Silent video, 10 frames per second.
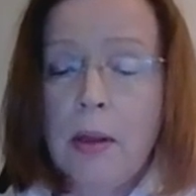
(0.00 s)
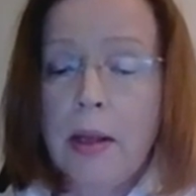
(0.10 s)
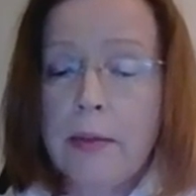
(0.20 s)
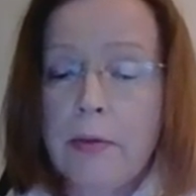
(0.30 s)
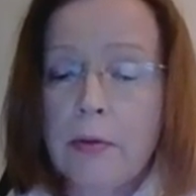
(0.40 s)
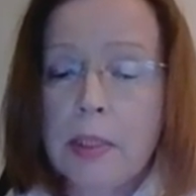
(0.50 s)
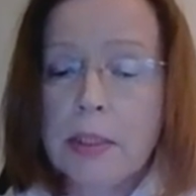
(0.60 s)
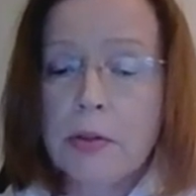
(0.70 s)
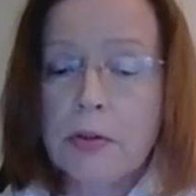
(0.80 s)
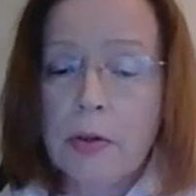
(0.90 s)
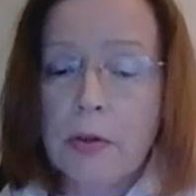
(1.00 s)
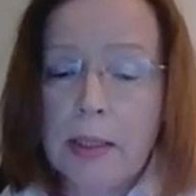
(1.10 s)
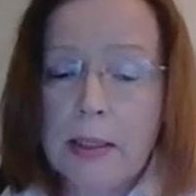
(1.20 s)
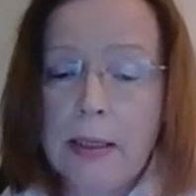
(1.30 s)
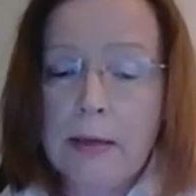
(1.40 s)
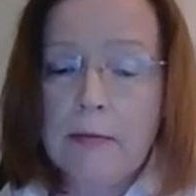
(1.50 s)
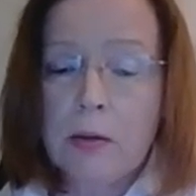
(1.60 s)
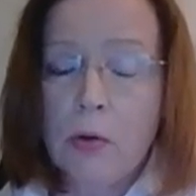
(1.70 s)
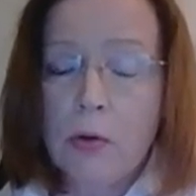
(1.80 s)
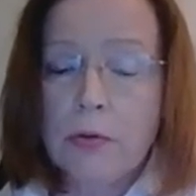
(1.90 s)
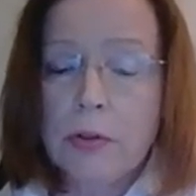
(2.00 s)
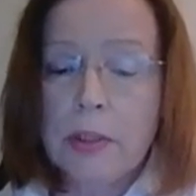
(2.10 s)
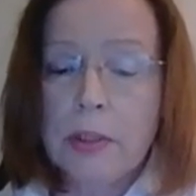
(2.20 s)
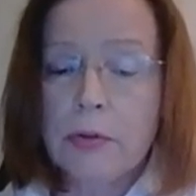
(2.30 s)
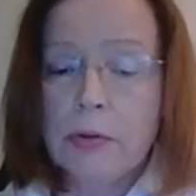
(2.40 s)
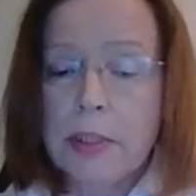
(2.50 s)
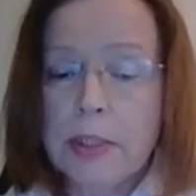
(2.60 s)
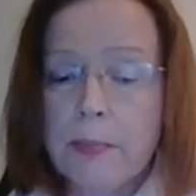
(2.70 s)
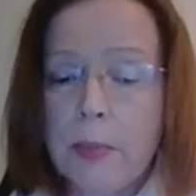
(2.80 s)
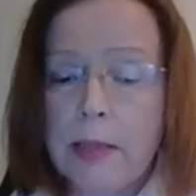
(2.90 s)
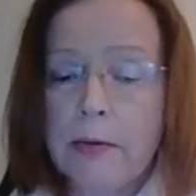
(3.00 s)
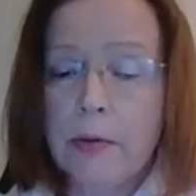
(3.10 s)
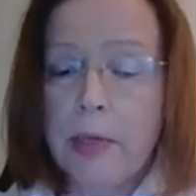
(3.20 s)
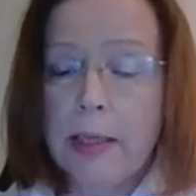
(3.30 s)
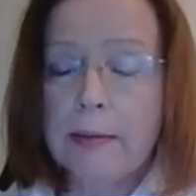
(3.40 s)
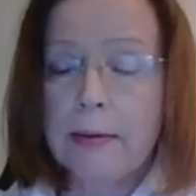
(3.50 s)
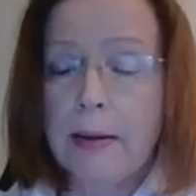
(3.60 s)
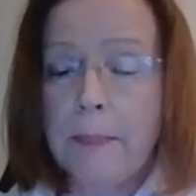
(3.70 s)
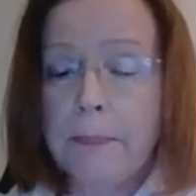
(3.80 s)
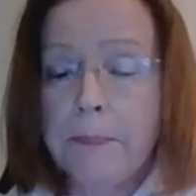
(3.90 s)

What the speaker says: and the researcher can give a consent to display the data